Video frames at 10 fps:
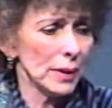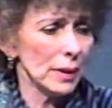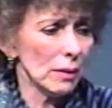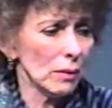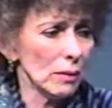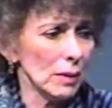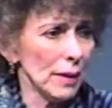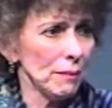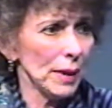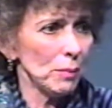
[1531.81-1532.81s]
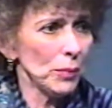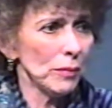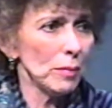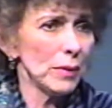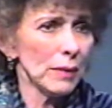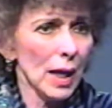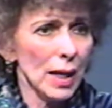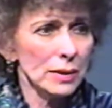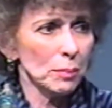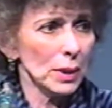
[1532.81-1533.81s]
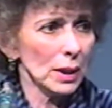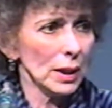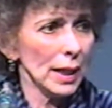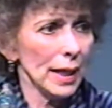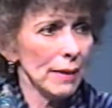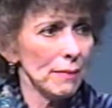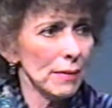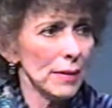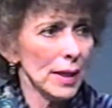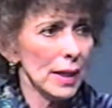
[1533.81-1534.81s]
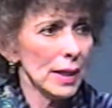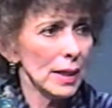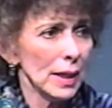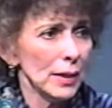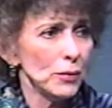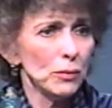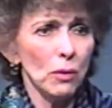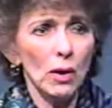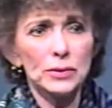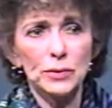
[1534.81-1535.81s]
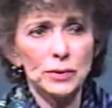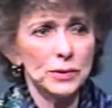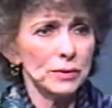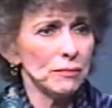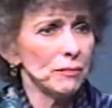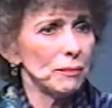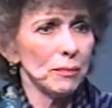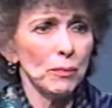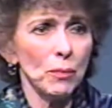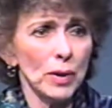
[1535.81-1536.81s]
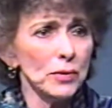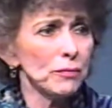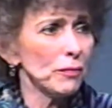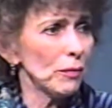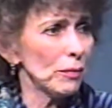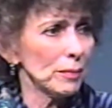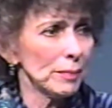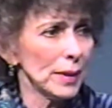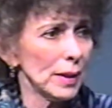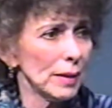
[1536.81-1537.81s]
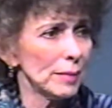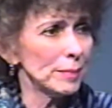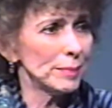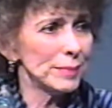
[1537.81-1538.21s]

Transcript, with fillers: ill and they put them in the hospital and they do all sorts of wonderful uh,